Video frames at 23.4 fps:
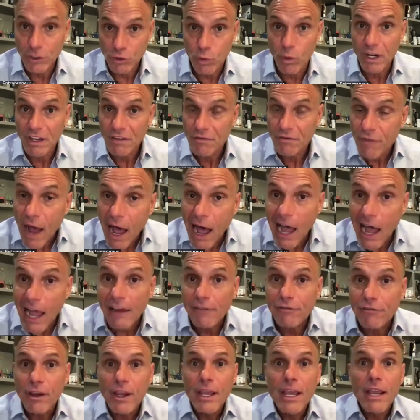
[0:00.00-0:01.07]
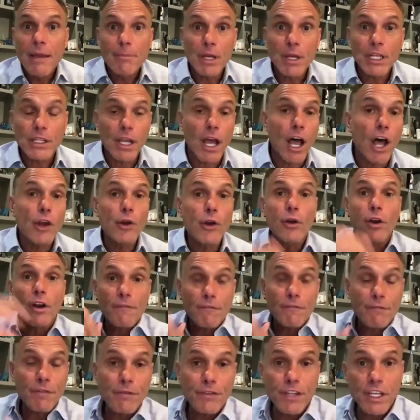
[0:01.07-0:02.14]
25, but the
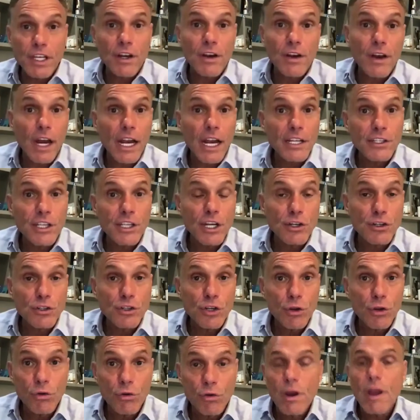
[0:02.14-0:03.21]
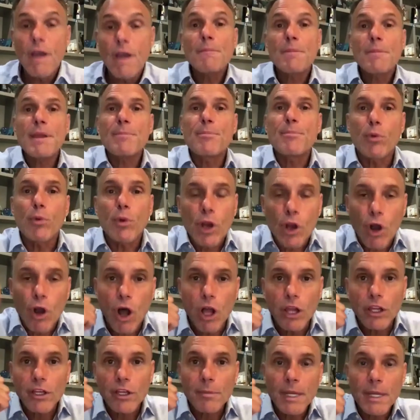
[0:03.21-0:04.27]
150 that I didn't do, people were
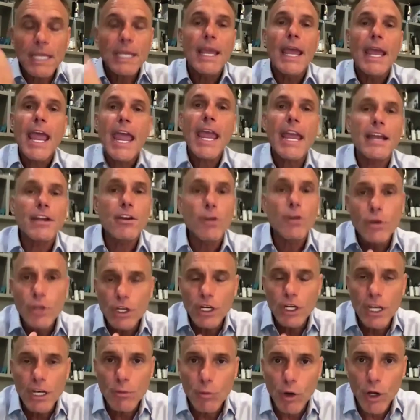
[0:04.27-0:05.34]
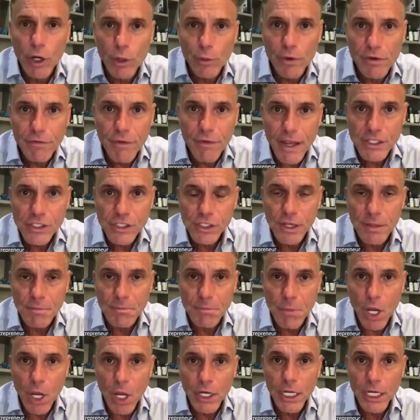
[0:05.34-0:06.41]
calling me, hey, I know you didn't want to invest the
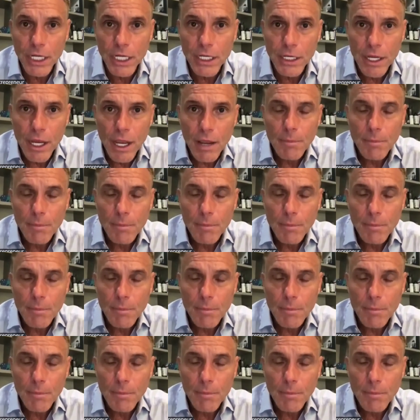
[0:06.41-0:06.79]
money,